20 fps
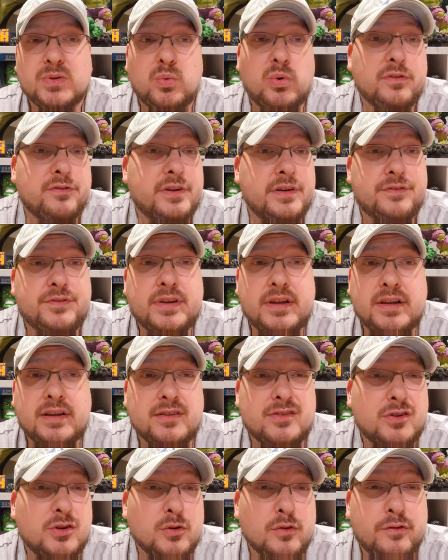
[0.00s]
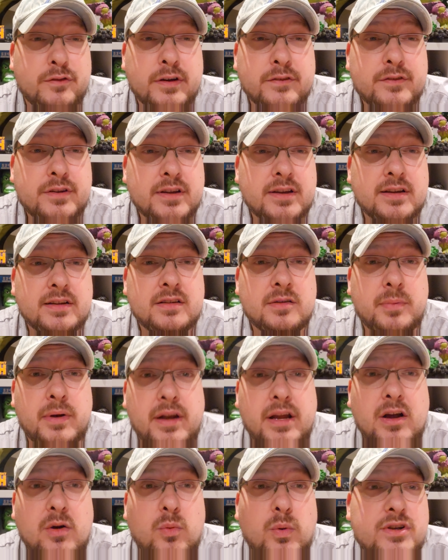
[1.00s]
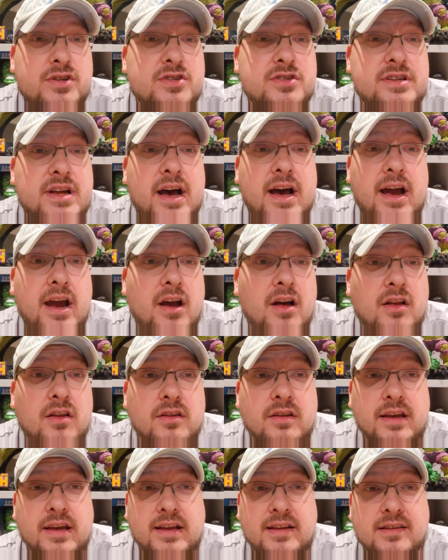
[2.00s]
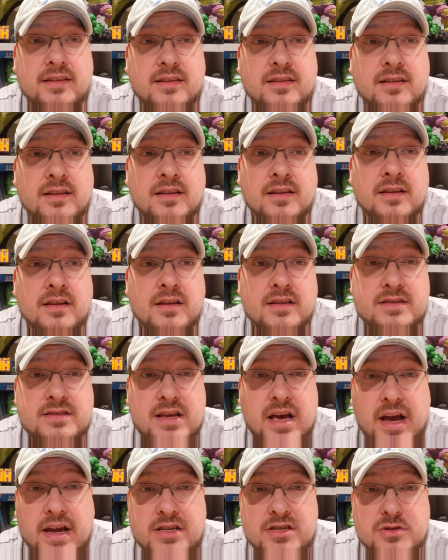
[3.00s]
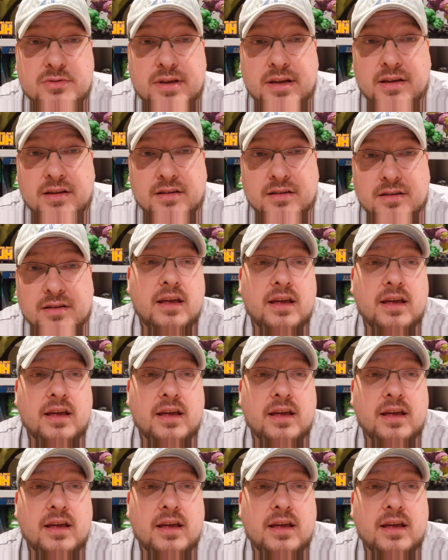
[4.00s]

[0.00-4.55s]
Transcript: 150 to 250 depending on which style and size you get.